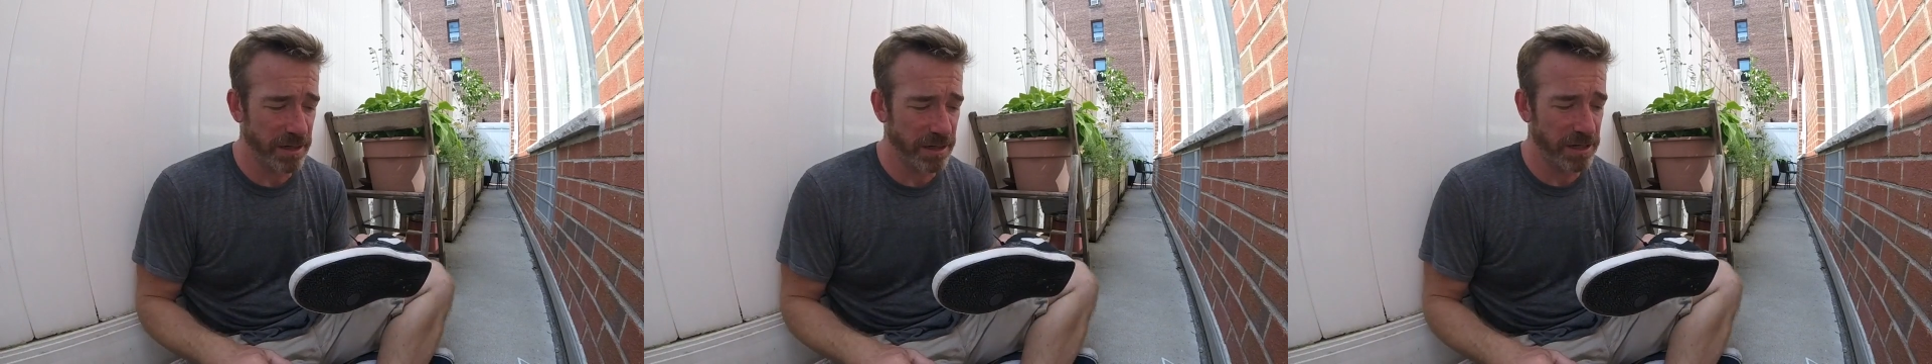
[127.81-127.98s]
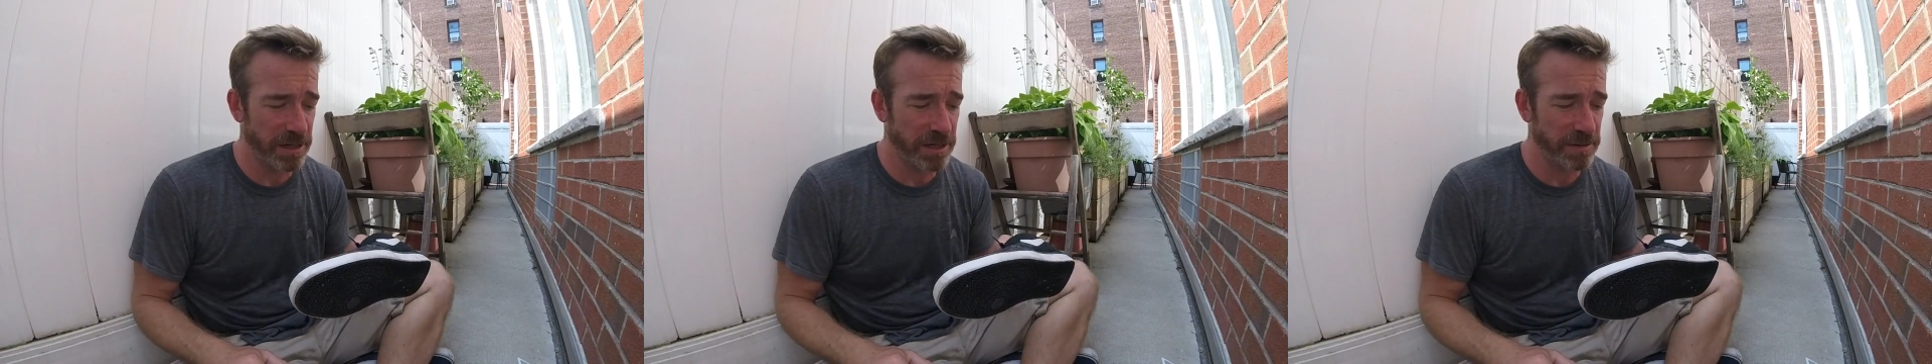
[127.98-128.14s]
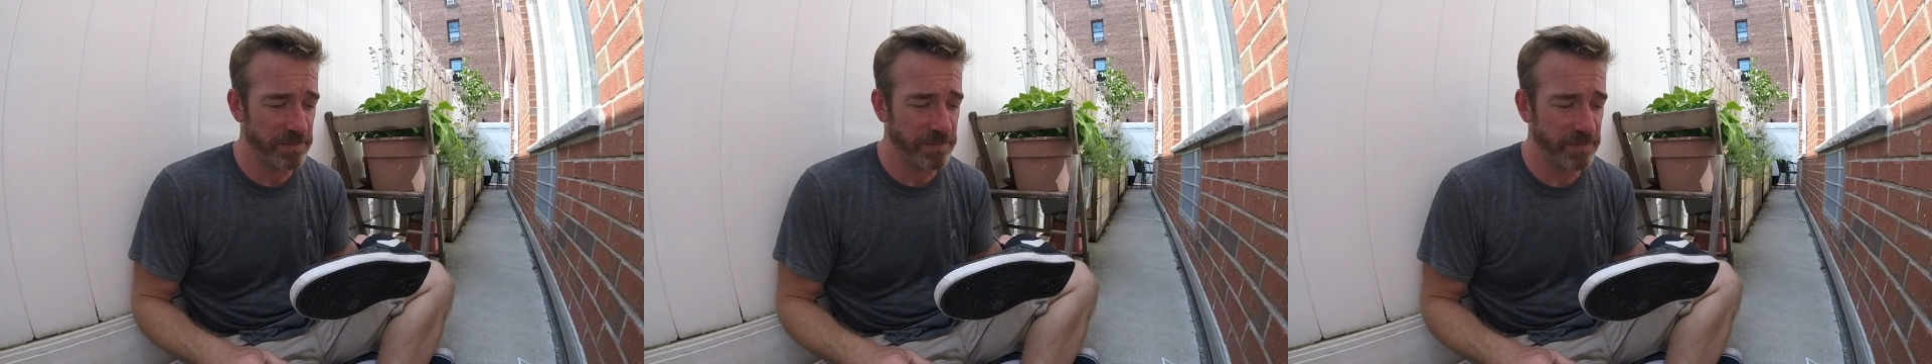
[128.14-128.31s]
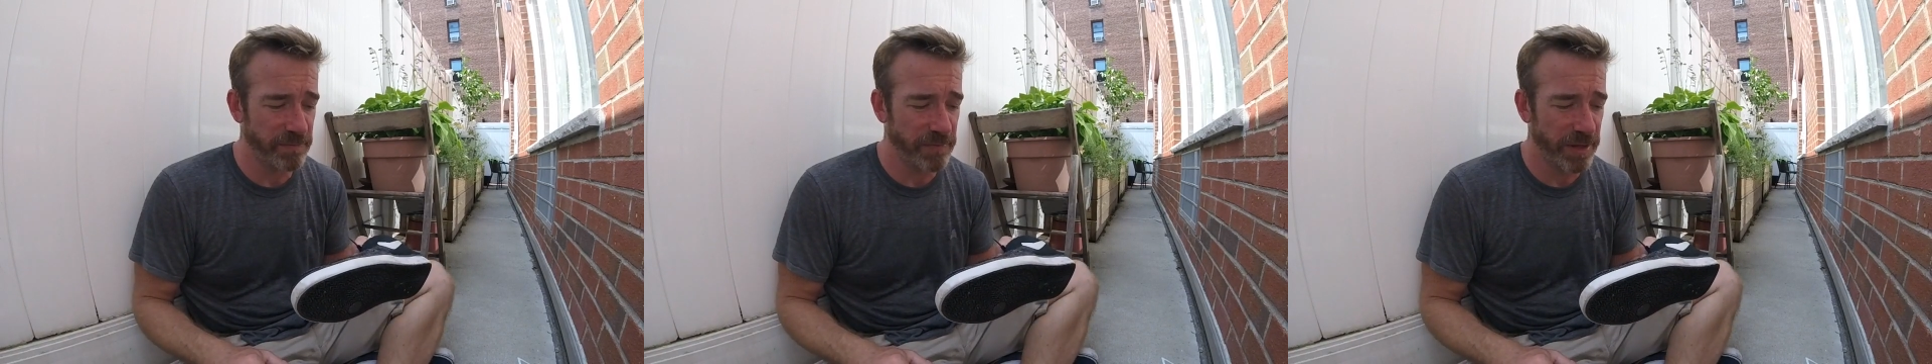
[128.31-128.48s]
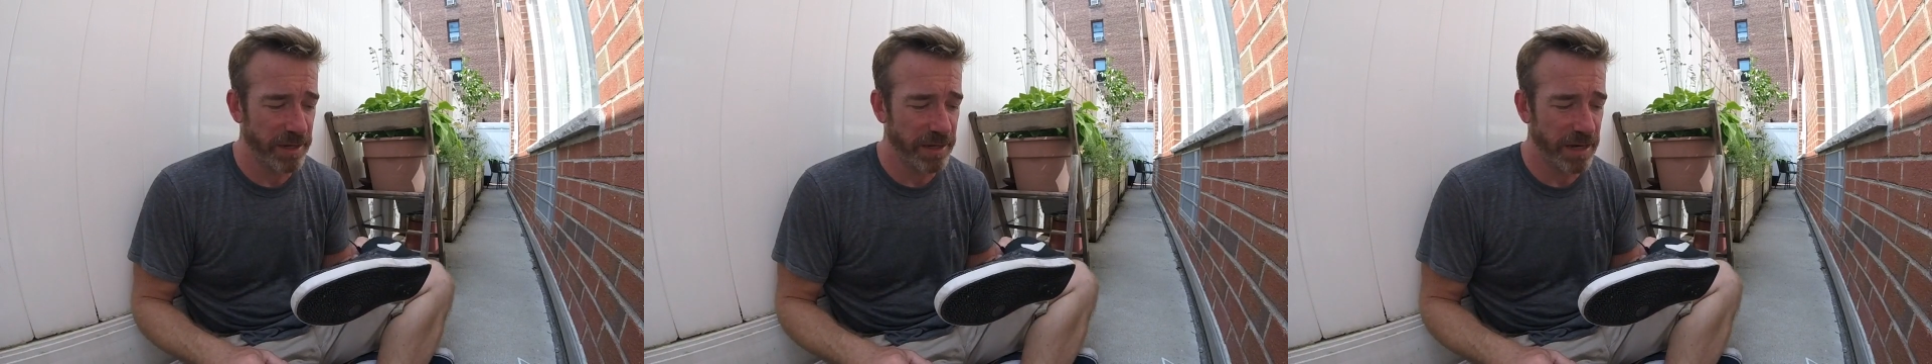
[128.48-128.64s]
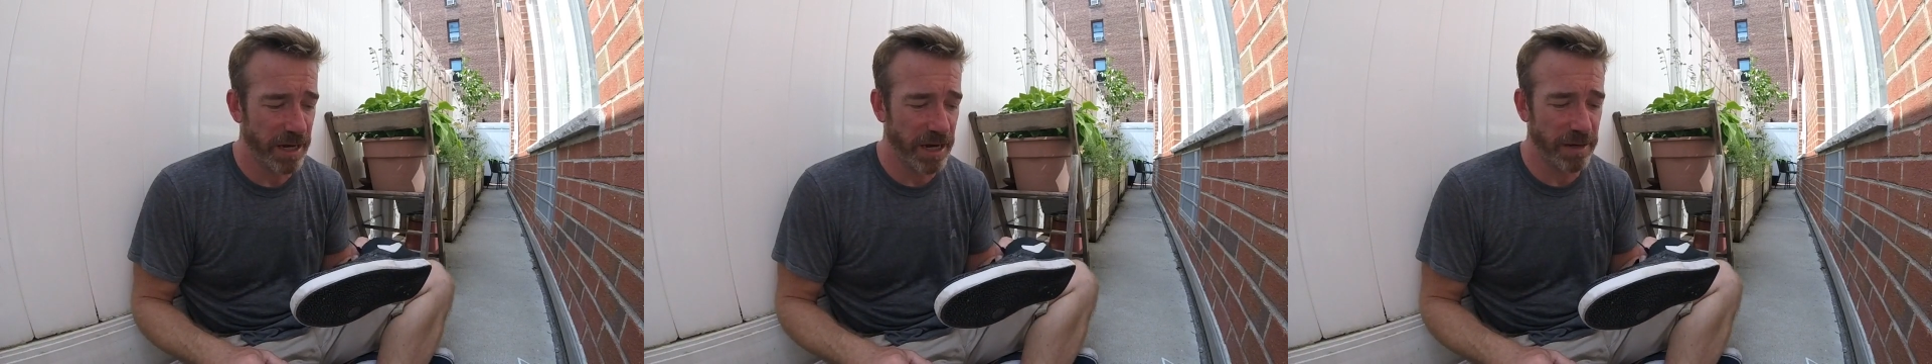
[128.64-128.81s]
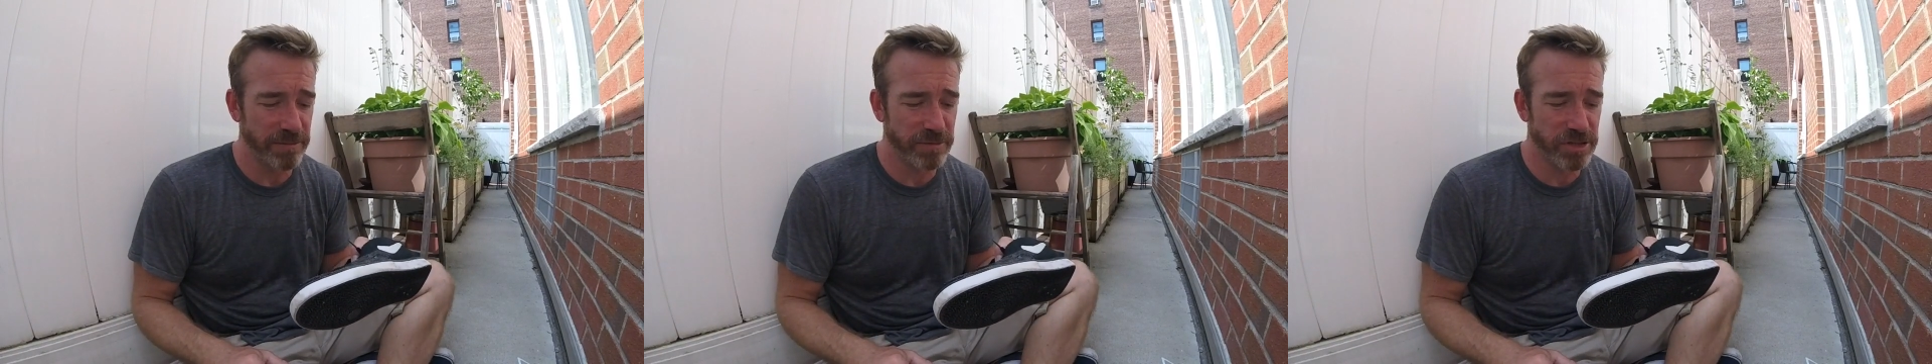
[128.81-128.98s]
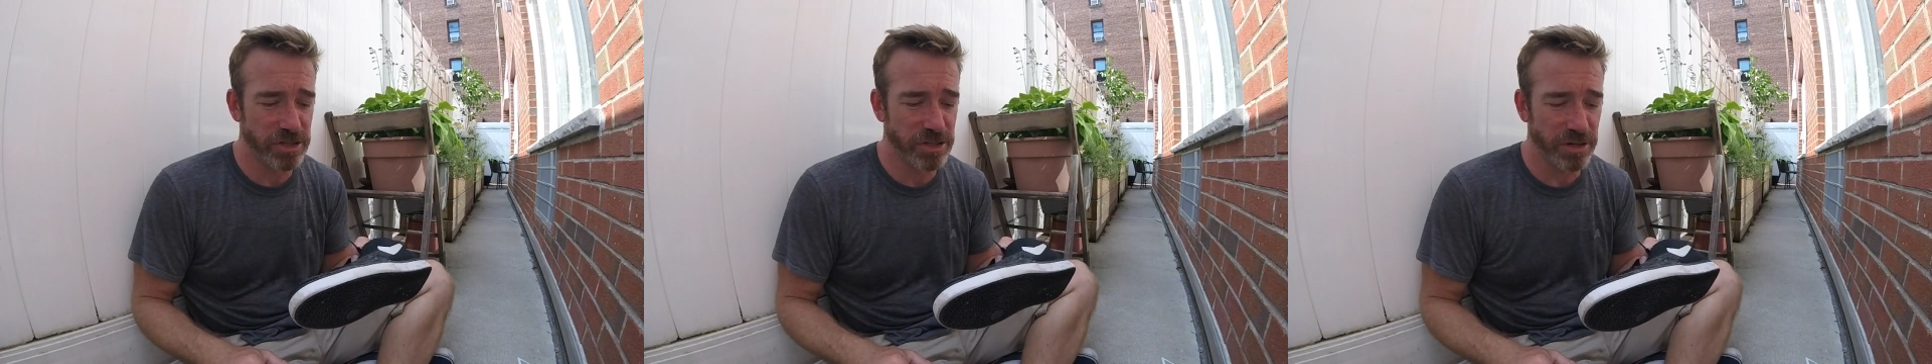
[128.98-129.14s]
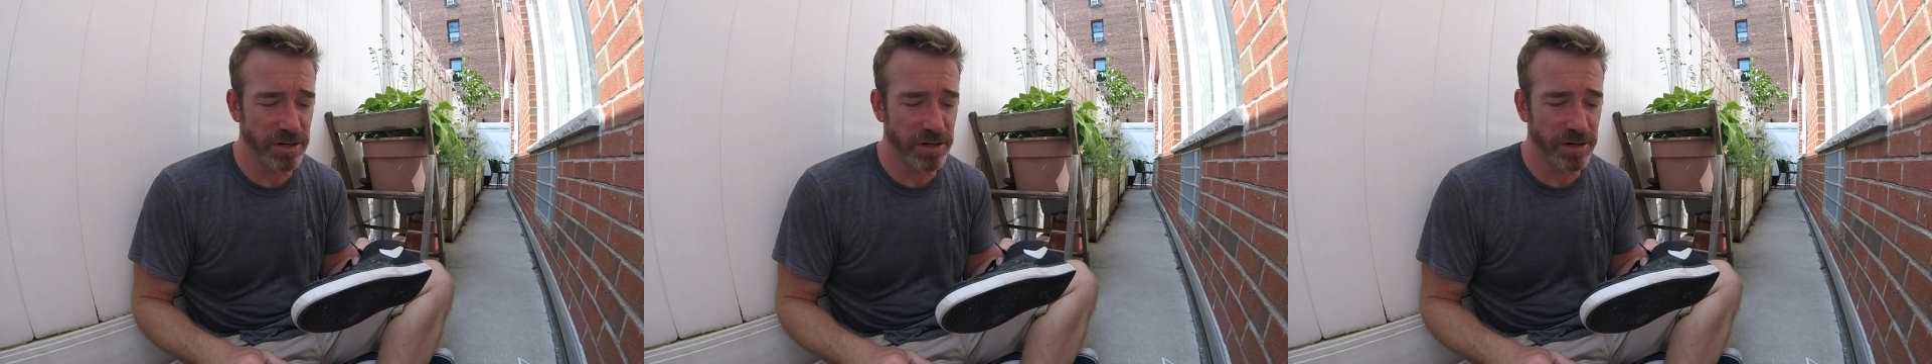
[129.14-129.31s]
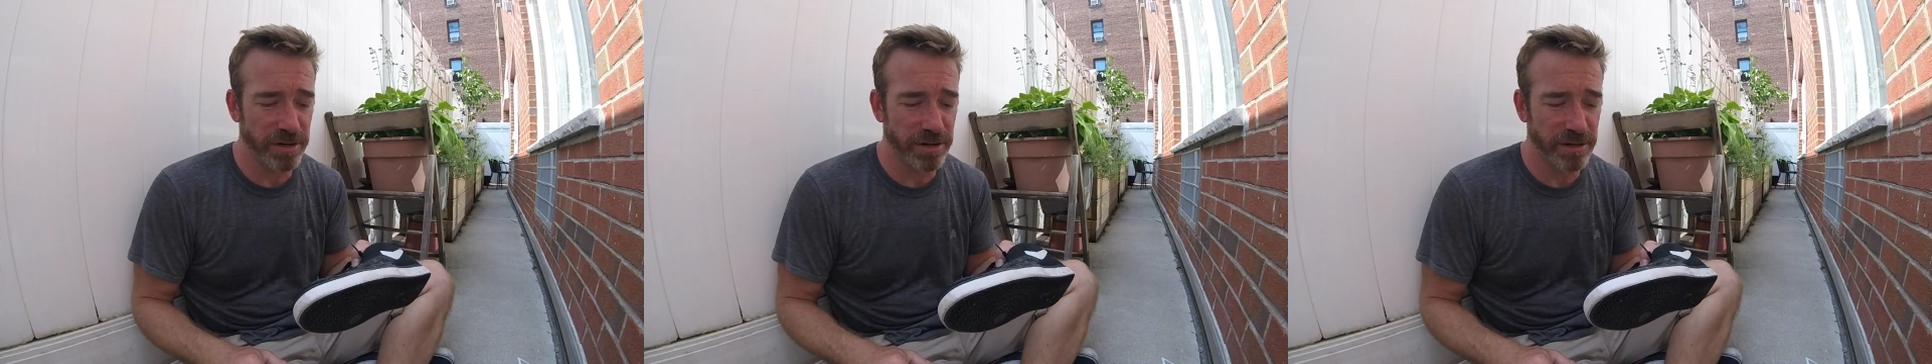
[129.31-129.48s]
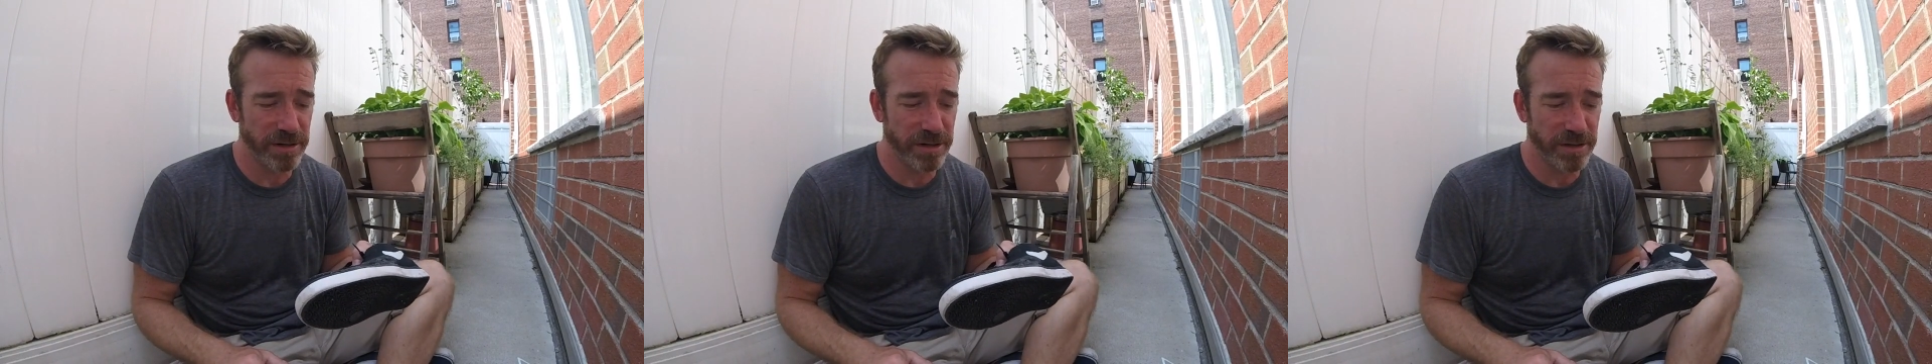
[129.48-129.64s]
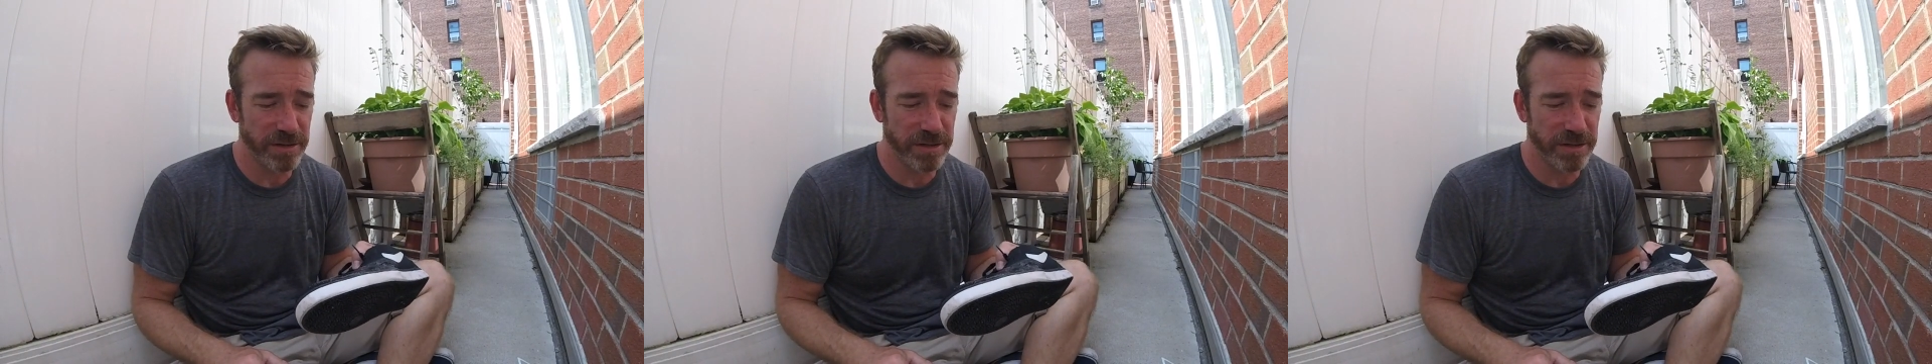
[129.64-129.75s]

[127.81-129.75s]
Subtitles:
I'm sure